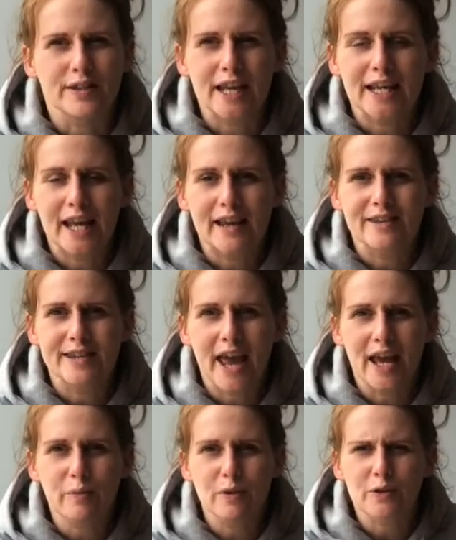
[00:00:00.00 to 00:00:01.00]
in his
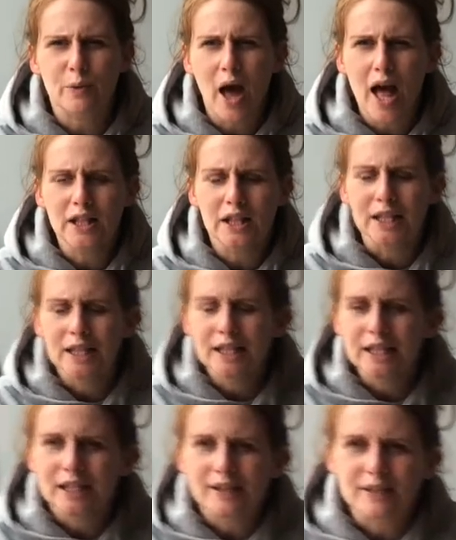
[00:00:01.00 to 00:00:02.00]
name as well.
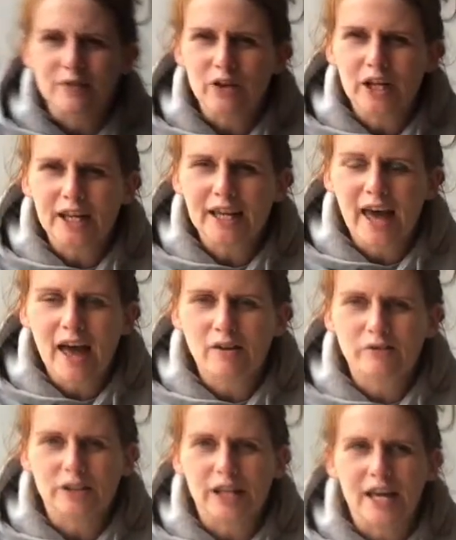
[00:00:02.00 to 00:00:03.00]
Listen really
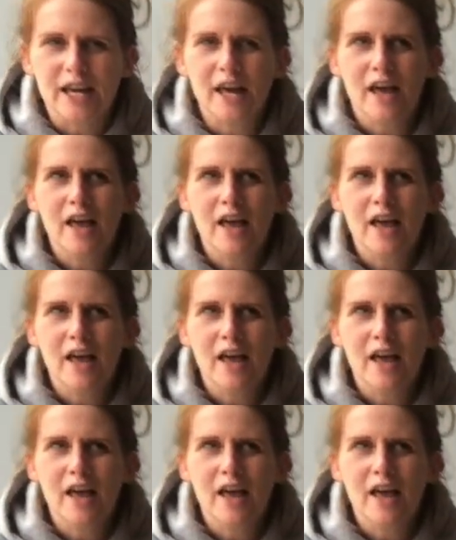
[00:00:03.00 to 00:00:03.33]
carefully.